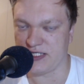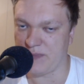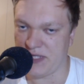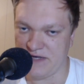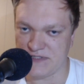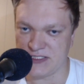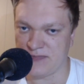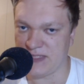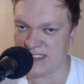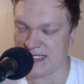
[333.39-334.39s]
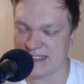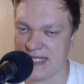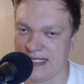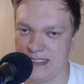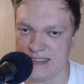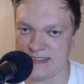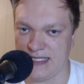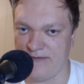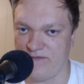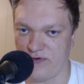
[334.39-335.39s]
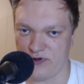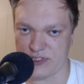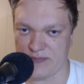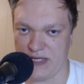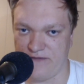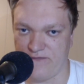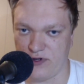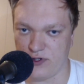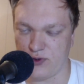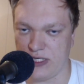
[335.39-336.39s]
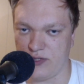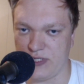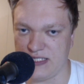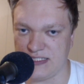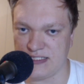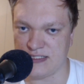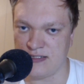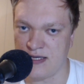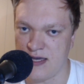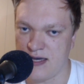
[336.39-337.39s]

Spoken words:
The playoff system is exactly the same for Trackmania Fall 2020 season,